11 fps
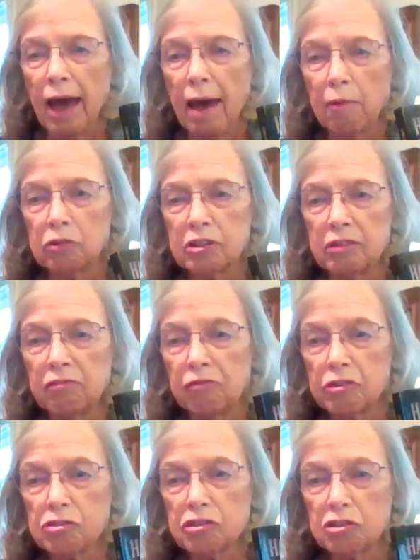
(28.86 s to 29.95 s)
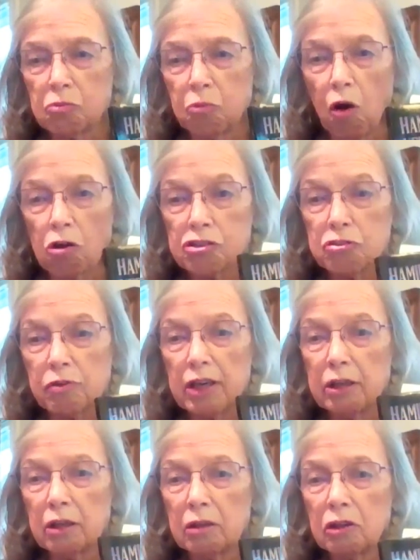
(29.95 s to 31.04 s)
Hamilton versus Wall
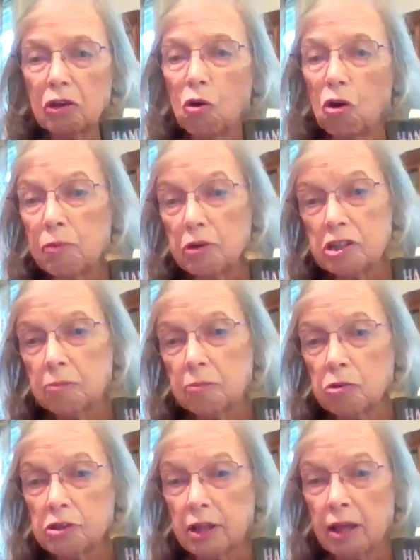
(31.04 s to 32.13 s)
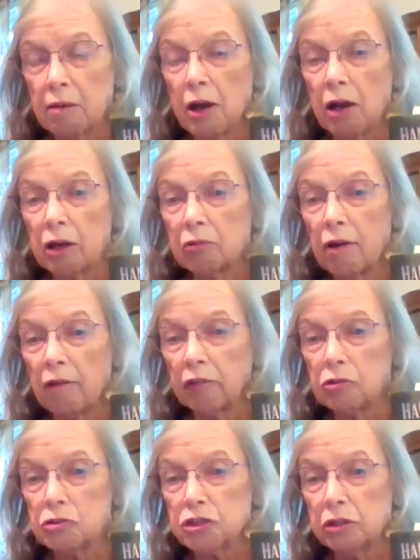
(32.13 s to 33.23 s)
Street, the core principles of the American
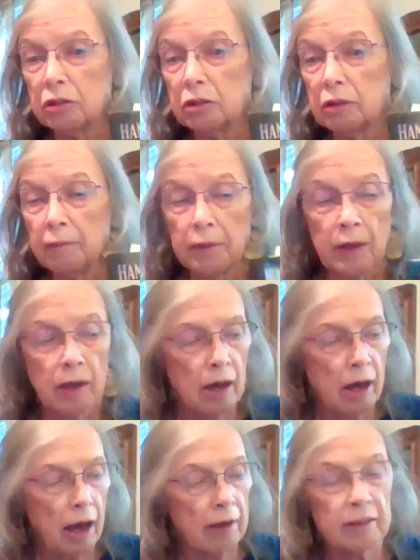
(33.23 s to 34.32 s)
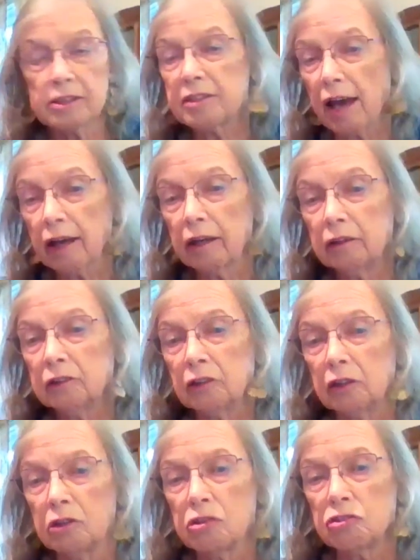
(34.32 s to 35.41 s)
Revolution. And the second,
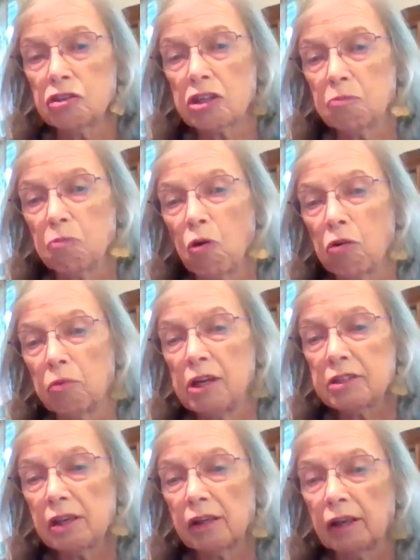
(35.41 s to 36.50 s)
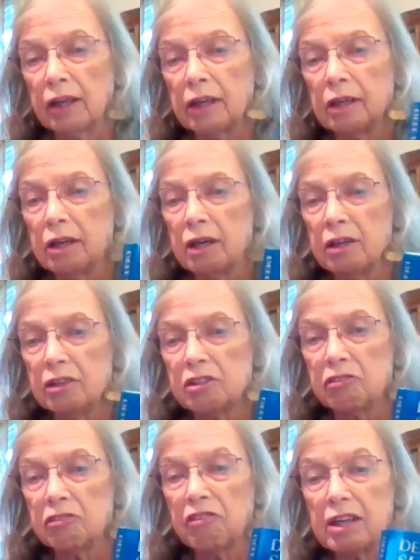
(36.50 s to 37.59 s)
just more recently,
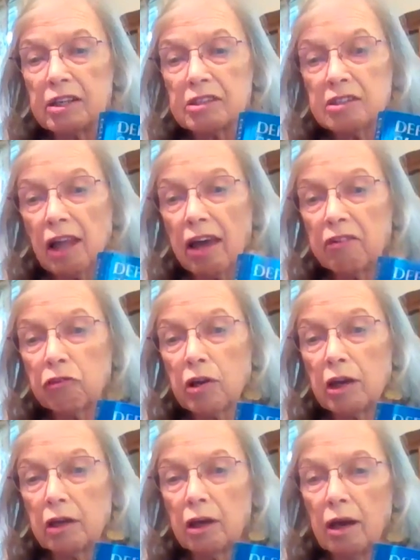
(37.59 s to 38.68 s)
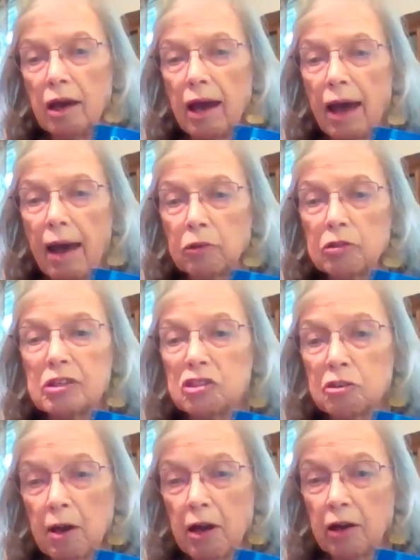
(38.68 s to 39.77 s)
defeating slavery,
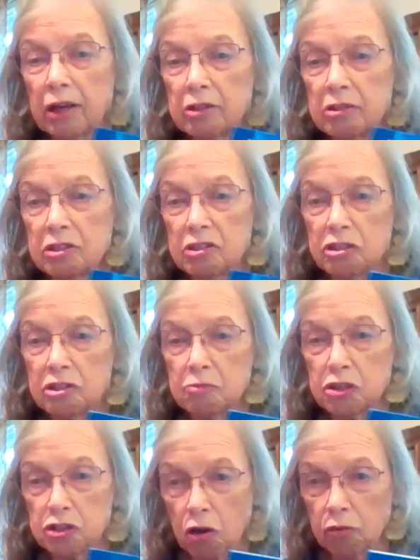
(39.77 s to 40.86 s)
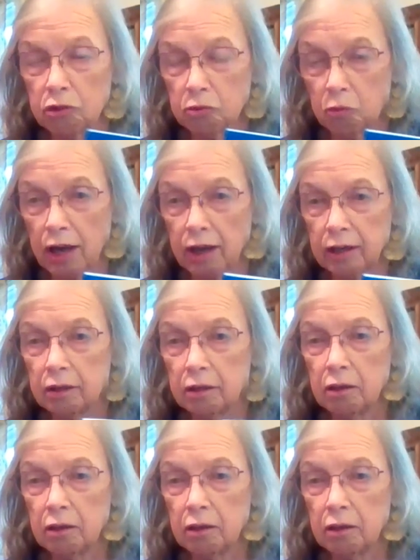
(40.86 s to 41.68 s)
Hamilton's American System showed the way.